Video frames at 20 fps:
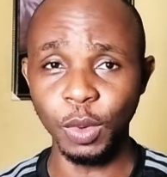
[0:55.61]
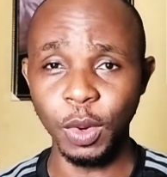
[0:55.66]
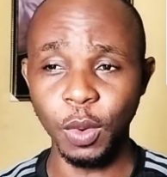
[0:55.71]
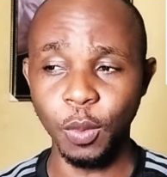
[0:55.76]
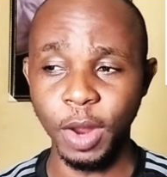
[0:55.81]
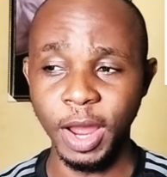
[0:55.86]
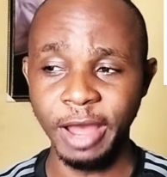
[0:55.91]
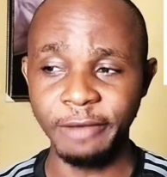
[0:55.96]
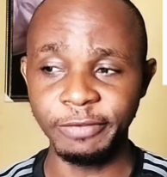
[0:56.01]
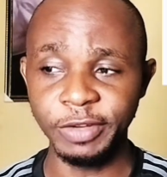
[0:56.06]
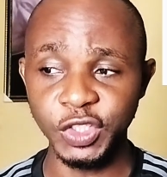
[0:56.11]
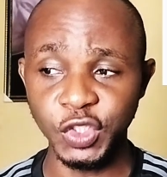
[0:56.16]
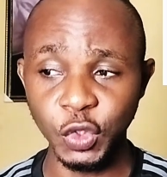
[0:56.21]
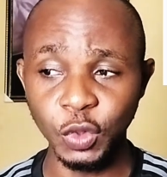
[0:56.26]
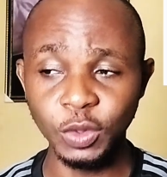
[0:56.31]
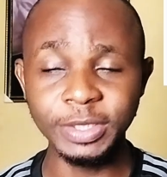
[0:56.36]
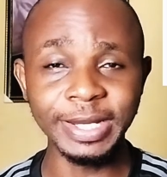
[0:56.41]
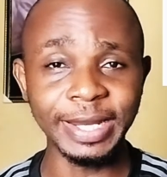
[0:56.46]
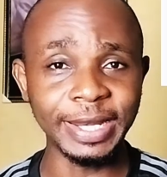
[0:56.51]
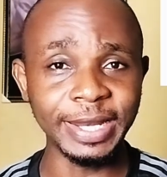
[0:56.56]
where we have
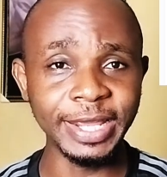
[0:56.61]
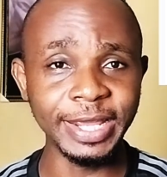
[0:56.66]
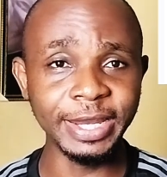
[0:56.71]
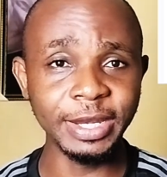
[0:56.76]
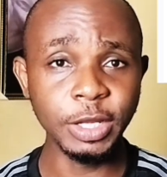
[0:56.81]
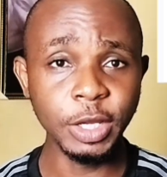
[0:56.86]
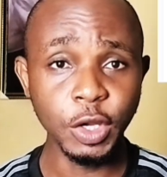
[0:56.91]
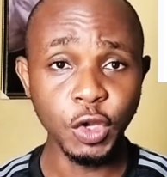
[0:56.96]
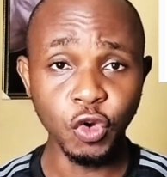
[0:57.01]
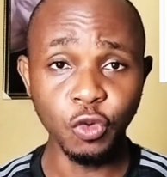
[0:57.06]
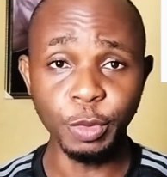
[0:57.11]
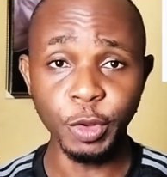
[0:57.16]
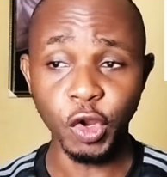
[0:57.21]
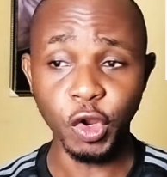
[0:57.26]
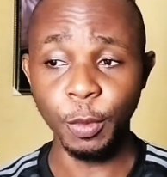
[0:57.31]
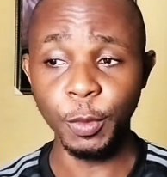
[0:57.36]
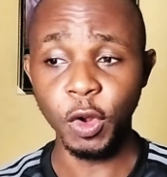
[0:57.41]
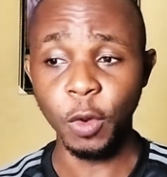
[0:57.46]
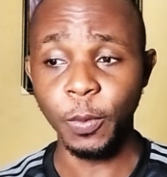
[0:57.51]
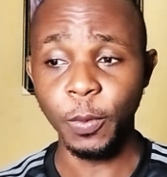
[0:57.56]
John Dalane who will be
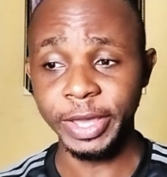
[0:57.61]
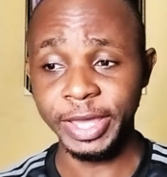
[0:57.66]
coming up